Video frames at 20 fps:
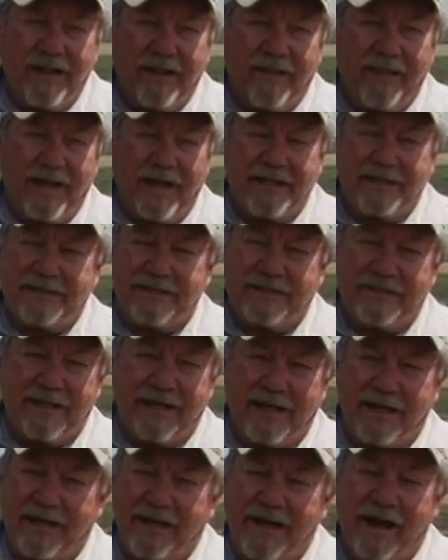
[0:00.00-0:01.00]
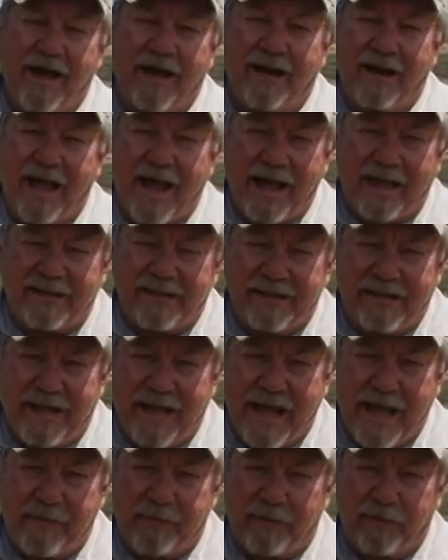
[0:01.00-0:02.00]
That's not likely to
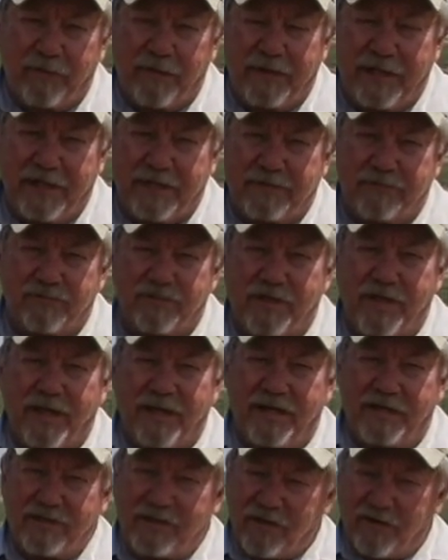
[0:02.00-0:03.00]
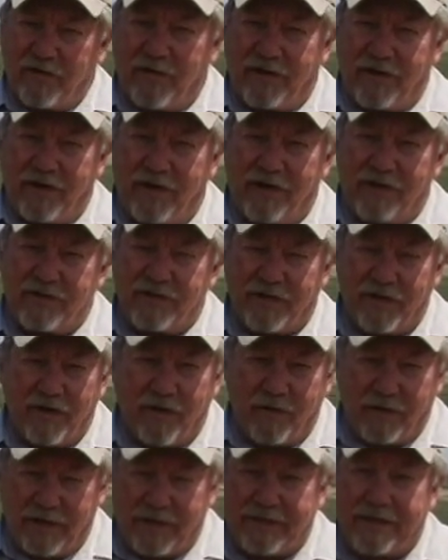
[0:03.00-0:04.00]
happen. We did some studies 30 years
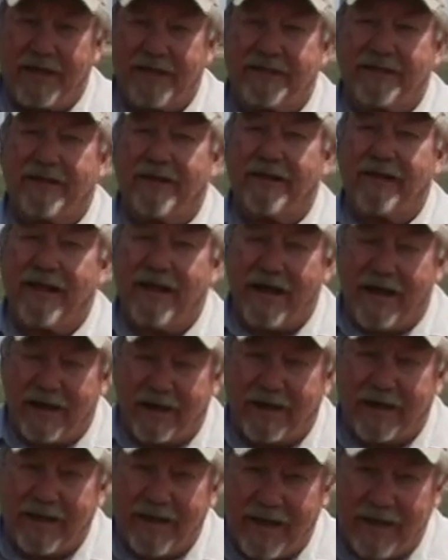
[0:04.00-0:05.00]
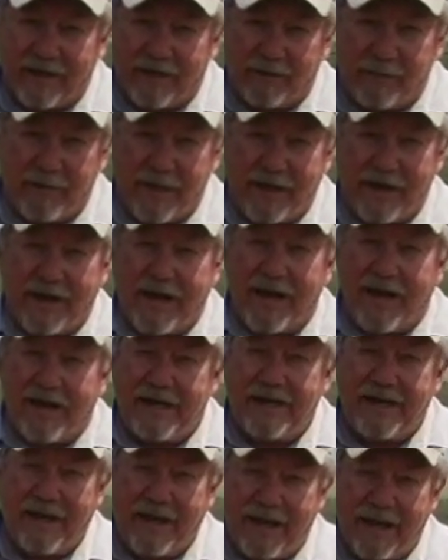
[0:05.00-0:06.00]
ago, and it takes a lot of cattle, about
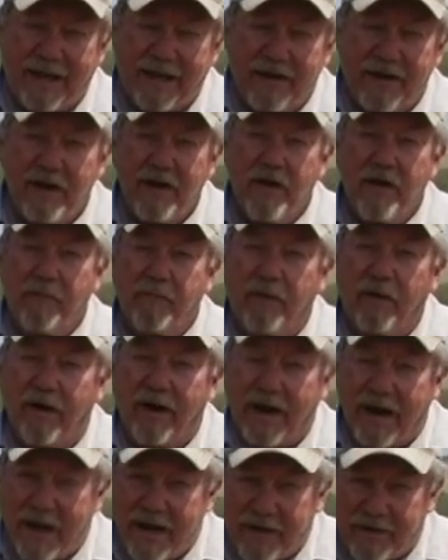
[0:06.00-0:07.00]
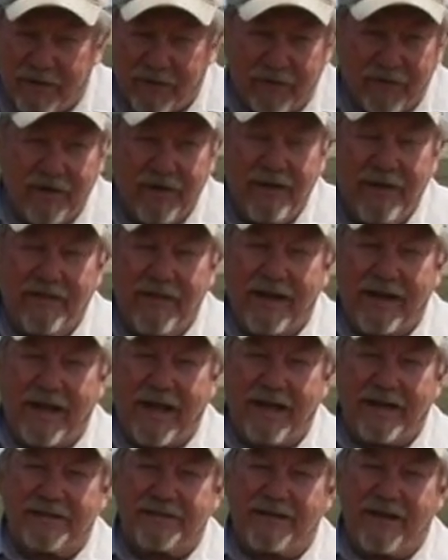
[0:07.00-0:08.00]
80 head per acre, that
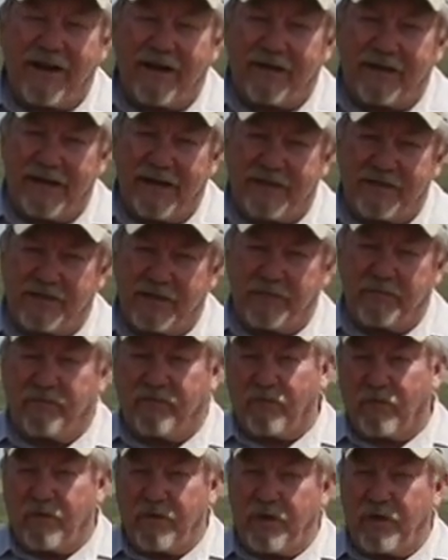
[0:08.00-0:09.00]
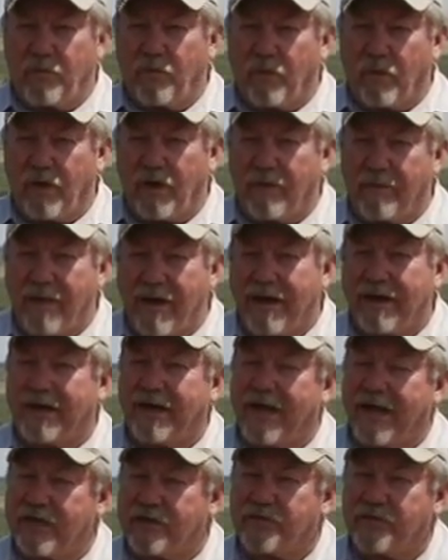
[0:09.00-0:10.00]
kind of stock density, before you'd worry about
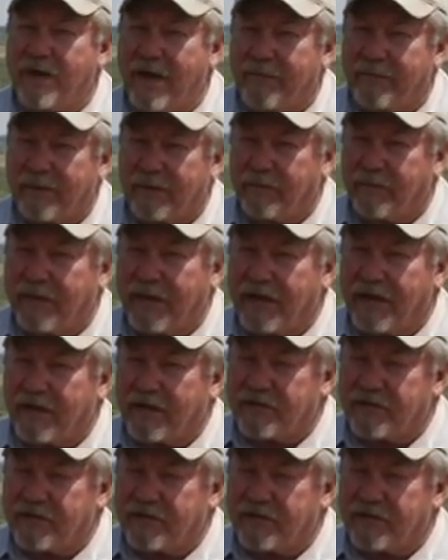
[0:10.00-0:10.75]
nest trampling being a